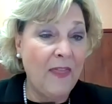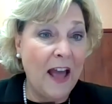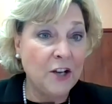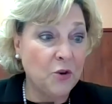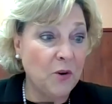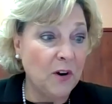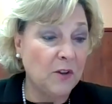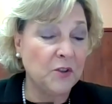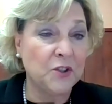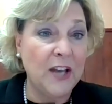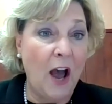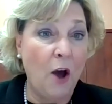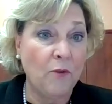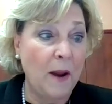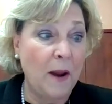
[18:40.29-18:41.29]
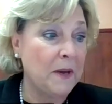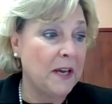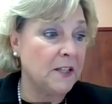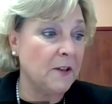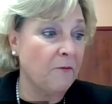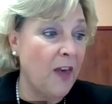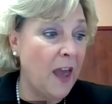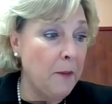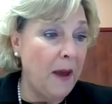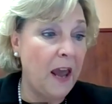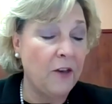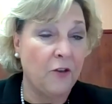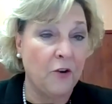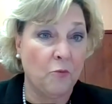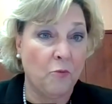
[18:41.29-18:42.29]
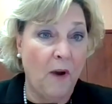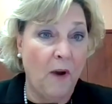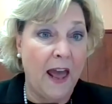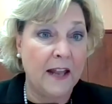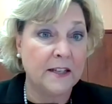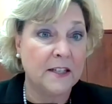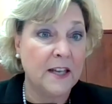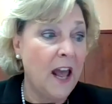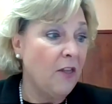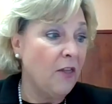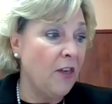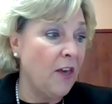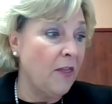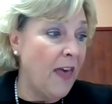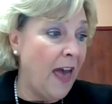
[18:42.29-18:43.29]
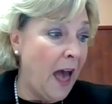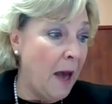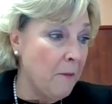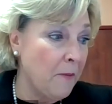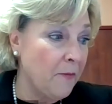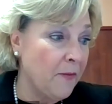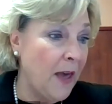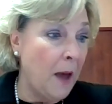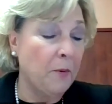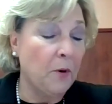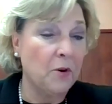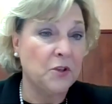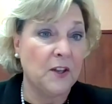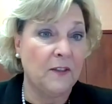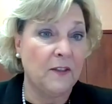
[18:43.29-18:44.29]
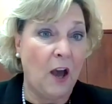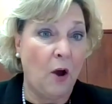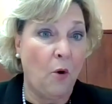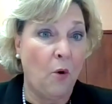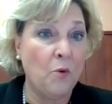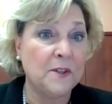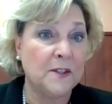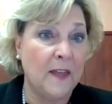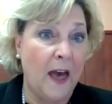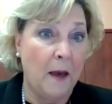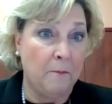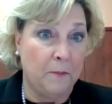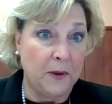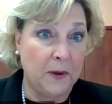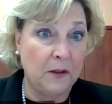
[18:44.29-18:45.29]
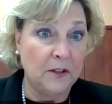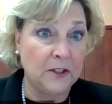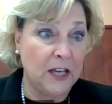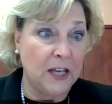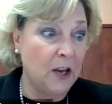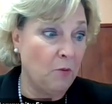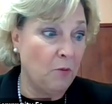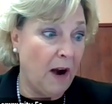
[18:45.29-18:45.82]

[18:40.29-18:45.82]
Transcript: And that trickles down, right? Because if they pay their rent, then that person that owns that building,